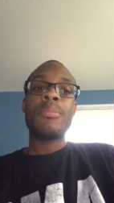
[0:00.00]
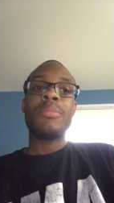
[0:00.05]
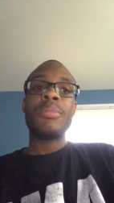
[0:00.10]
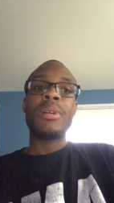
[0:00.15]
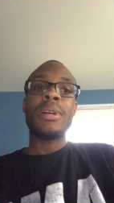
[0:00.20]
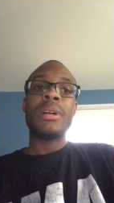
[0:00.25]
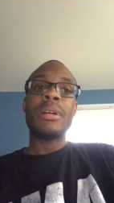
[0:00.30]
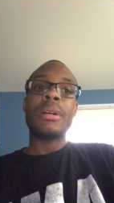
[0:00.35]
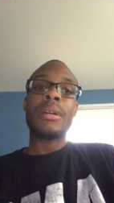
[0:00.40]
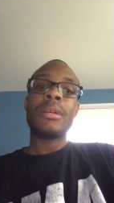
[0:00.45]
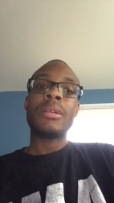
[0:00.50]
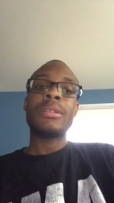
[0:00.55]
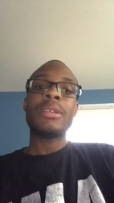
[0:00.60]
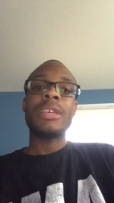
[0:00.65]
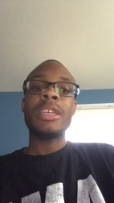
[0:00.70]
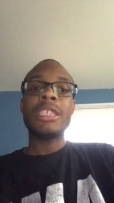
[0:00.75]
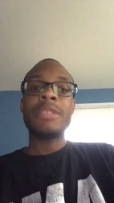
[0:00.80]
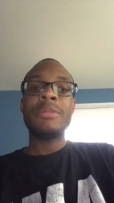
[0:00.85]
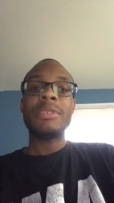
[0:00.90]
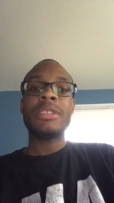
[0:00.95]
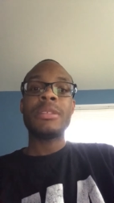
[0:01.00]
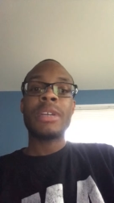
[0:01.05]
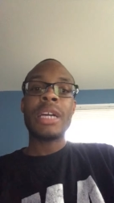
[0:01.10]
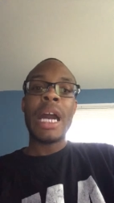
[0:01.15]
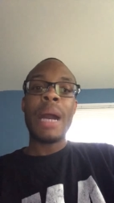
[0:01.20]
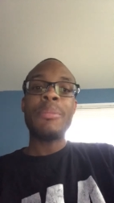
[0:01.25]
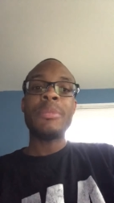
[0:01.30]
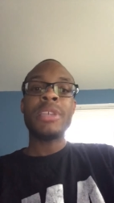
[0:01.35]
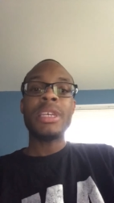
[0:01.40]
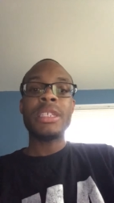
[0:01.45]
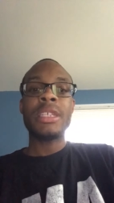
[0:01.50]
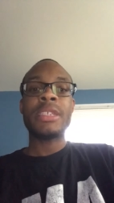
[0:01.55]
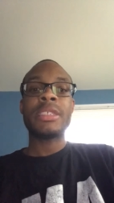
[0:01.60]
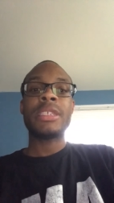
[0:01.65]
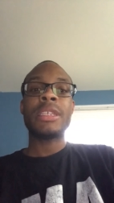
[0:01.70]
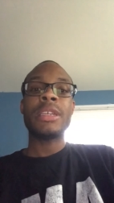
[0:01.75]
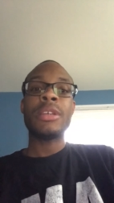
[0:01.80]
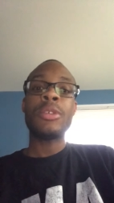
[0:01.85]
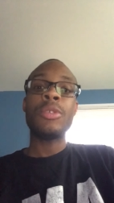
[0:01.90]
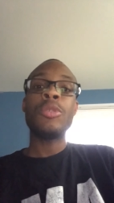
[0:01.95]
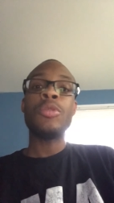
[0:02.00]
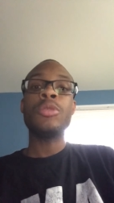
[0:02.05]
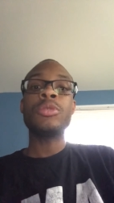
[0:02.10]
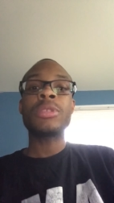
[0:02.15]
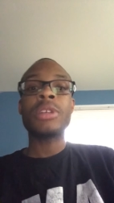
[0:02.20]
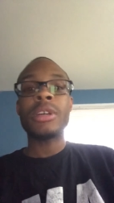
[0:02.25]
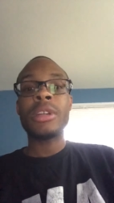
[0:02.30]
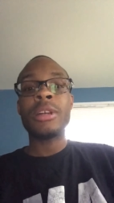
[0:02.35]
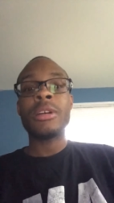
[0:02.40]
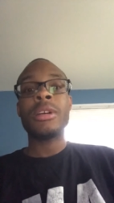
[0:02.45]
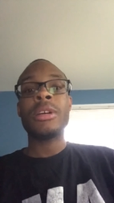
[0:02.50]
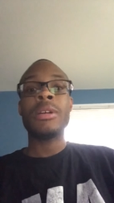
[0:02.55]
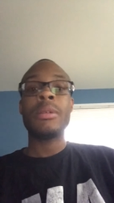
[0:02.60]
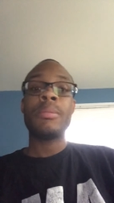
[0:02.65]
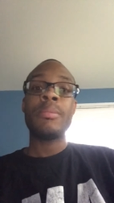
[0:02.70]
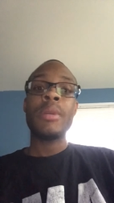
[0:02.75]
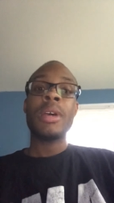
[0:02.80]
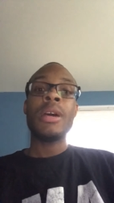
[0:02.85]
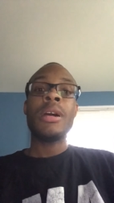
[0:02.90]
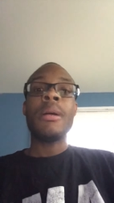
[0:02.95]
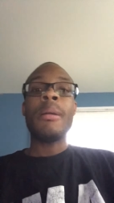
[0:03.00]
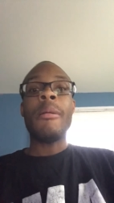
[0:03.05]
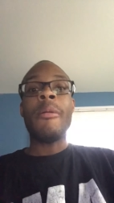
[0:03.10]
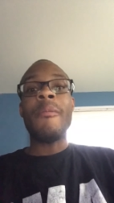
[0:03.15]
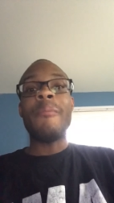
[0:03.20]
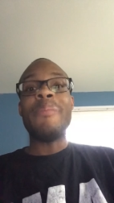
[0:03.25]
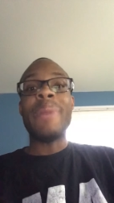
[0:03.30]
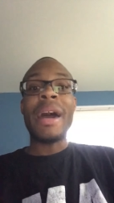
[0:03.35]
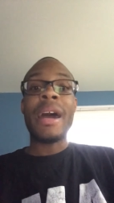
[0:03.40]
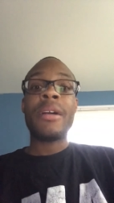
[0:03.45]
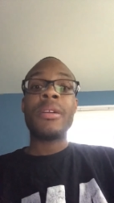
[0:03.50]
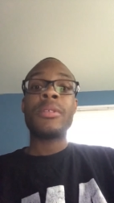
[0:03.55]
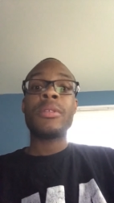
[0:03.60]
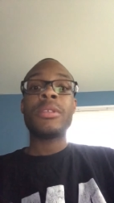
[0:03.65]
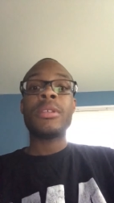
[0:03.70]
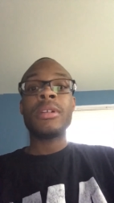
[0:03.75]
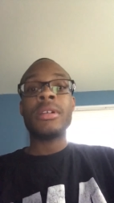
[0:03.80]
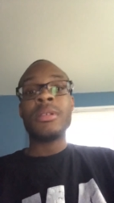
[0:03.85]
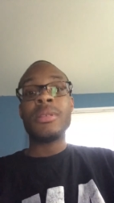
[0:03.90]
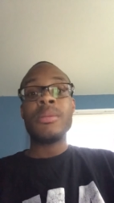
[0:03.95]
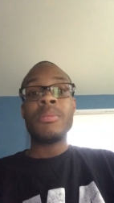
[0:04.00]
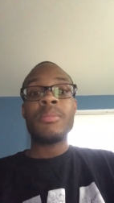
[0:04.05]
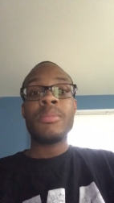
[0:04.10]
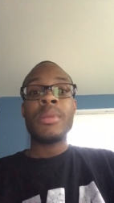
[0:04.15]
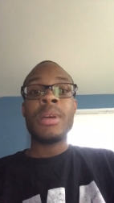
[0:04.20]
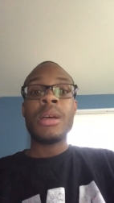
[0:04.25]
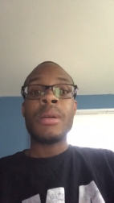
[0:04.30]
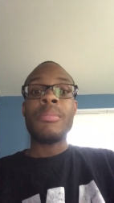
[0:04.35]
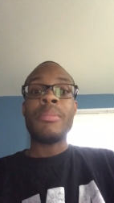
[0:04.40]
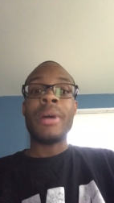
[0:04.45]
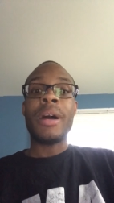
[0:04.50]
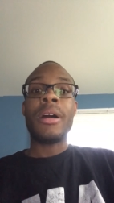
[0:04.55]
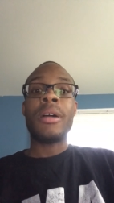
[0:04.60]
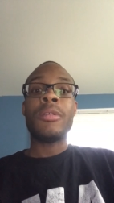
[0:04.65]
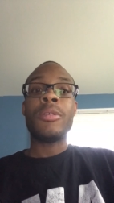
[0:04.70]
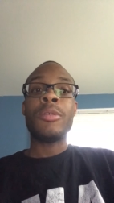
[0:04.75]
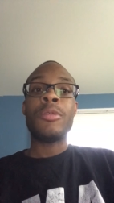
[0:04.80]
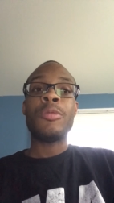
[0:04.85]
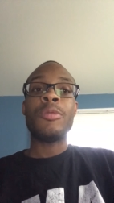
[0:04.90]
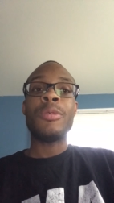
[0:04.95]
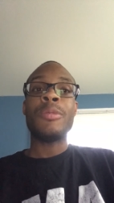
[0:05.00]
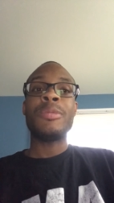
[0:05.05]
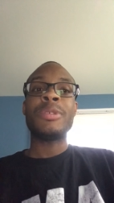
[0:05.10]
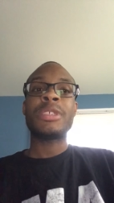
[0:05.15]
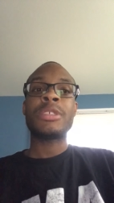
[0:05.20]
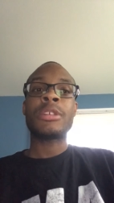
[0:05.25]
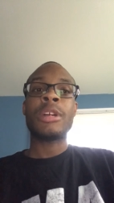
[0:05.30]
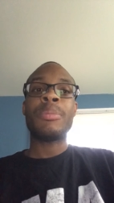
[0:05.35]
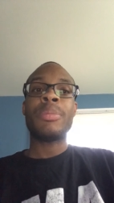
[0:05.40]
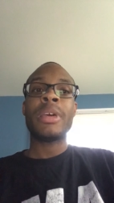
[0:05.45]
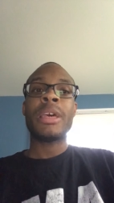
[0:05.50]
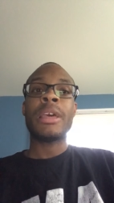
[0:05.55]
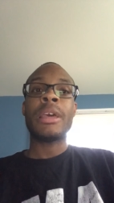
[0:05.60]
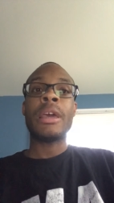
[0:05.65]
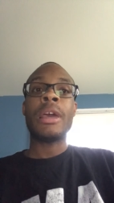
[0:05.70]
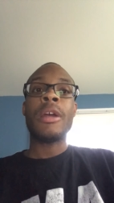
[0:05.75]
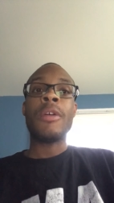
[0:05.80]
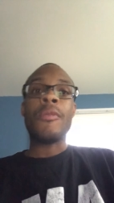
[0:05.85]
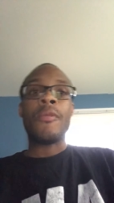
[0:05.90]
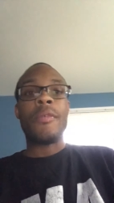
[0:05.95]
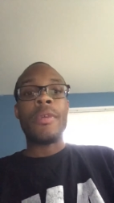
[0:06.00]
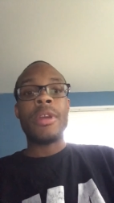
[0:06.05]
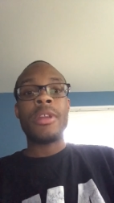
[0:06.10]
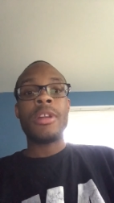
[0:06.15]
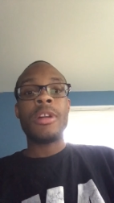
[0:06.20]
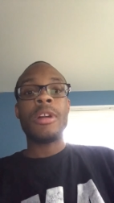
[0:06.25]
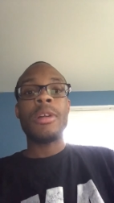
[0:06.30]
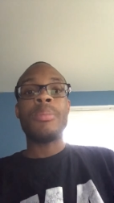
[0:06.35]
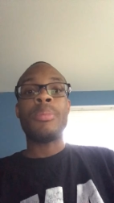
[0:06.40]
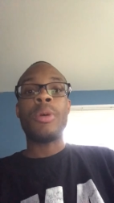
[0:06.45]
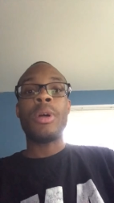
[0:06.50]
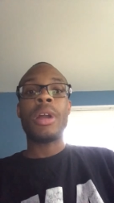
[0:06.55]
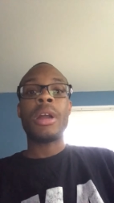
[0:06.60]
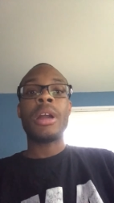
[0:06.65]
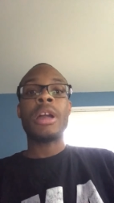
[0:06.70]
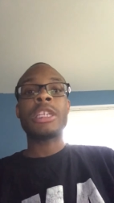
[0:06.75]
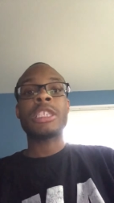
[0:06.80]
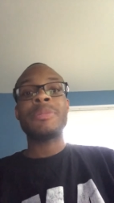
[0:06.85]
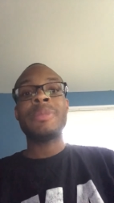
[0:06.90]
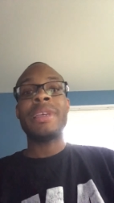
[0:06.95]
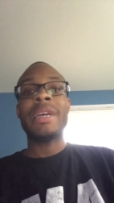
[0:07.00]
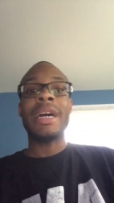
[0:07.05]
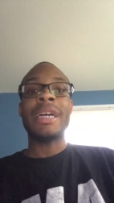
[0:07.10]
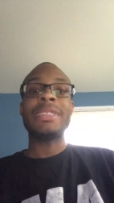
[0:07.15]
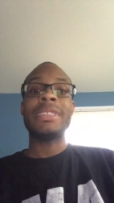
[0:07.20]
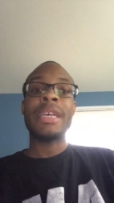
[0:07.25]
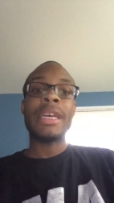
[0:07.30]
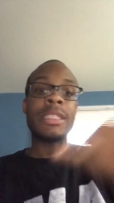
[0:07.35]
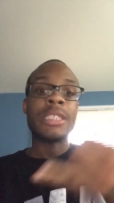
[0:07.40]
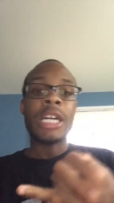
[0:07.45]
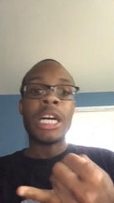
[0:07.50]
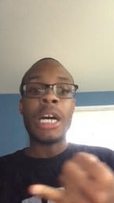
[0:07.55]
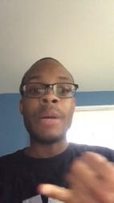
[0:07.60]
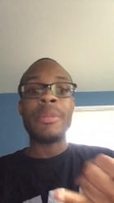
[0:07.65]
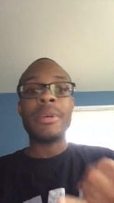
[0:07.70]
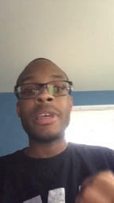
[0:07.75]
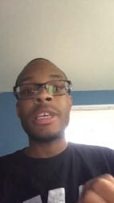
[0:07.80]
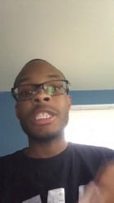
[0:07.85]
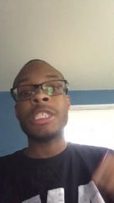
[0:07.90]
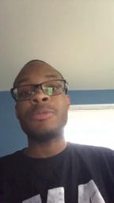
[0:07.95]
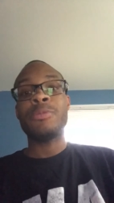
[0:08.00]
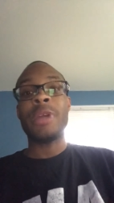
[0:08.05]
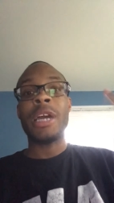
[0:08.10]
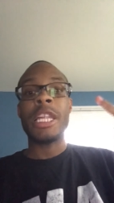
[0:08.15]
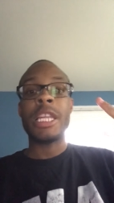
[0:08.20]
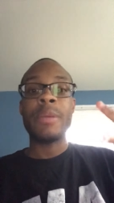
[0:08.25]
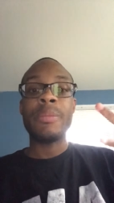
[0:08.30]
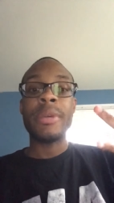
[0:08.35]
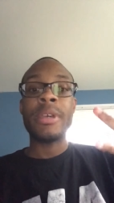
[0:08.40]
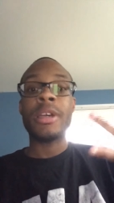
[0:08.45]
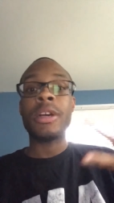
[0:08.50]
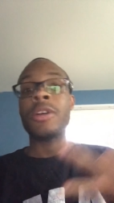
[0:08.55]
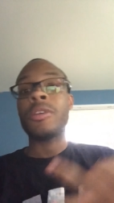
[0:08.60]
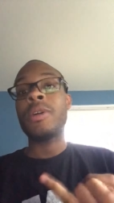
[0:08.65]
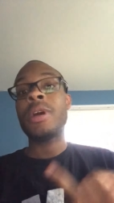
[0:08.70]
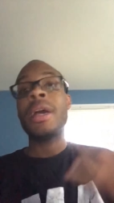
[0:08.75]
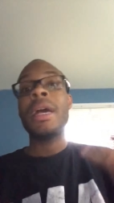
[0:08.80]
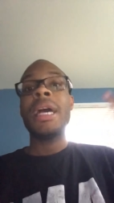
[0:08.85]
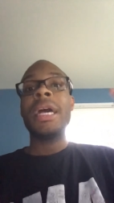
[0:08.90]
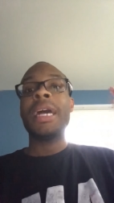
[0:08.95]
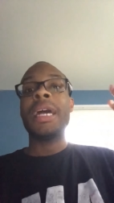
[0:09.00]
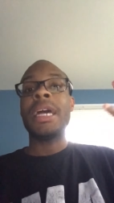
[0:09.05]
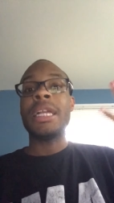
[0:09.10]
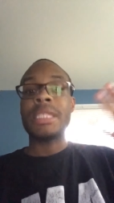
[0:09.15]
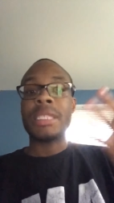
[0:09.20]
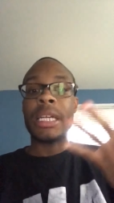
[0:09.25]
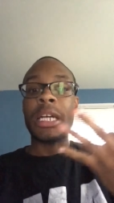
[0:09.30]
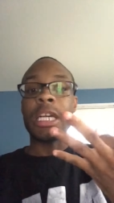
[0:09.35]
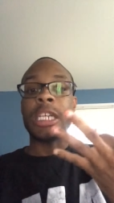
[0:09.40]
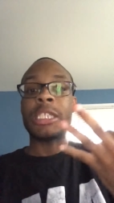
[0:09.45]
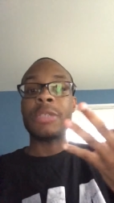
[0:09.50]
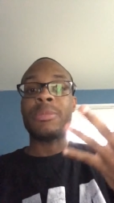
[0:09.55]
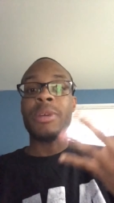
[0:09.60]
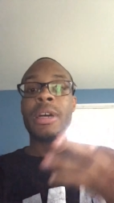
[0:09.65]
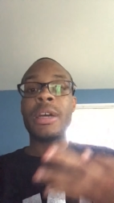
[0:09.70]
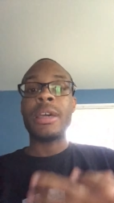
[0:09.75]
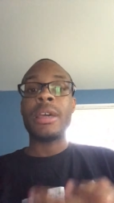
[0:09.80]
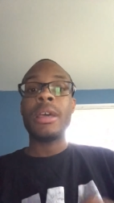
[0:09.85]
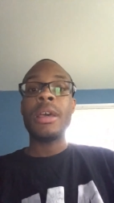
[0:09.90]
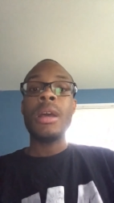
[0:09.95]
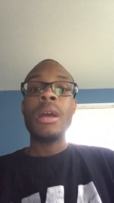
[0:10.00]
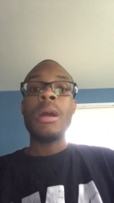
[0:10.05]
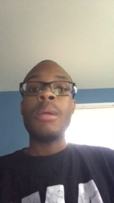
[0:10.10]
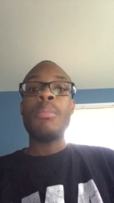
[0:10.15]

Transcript: But it's me some competition. See who's gonna battle the battle who gonna play. We know point guards be Isaiah Thomas, Bradley Beal, at times by